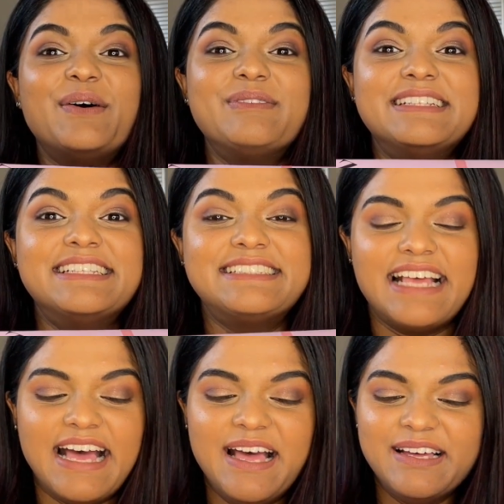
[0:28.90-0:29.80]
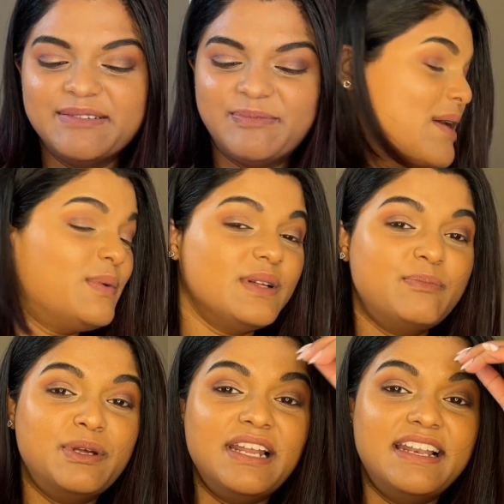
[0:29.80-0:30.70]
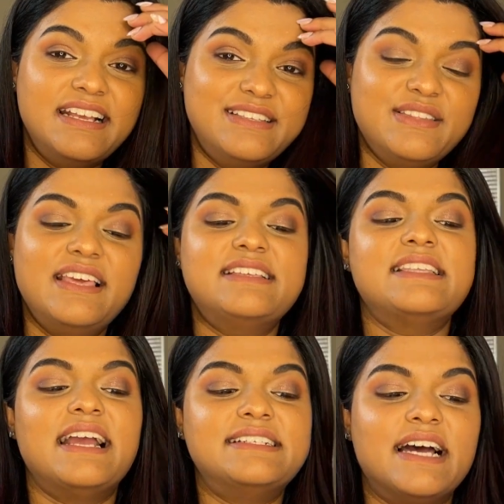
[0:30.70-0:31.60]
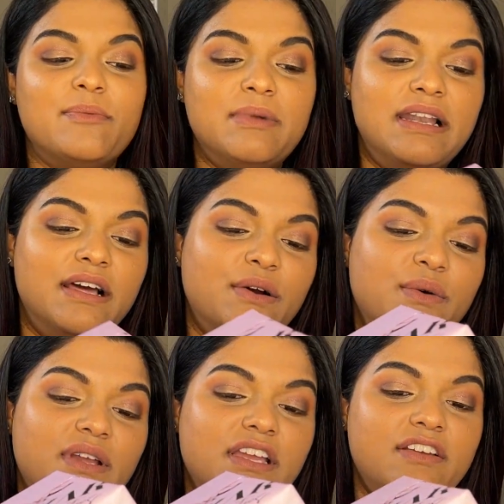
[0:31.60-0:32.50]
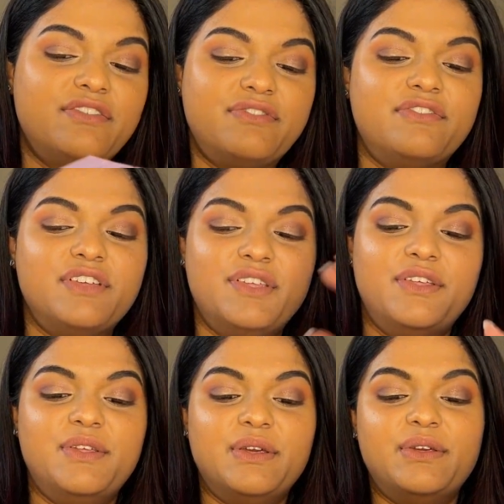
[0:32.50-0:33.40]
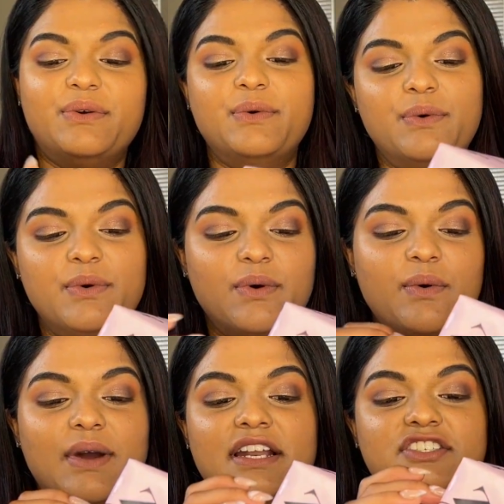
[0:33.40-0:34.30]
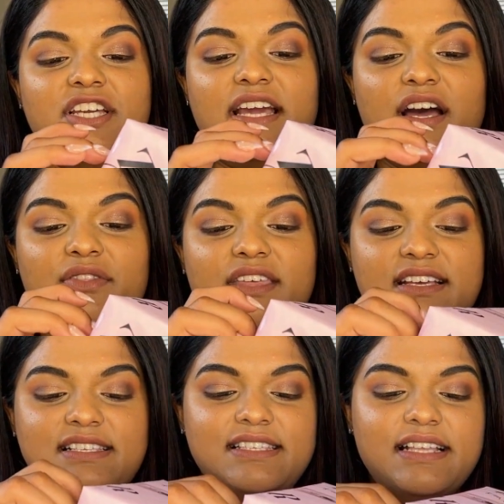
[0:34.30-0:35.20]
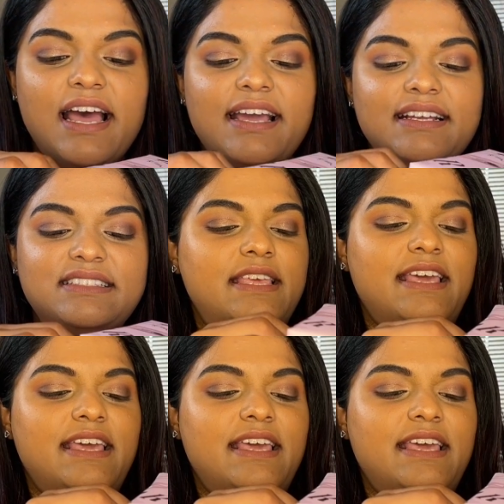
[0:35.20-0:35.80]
open this up. I will put a link to their site down below if you want to check out their site.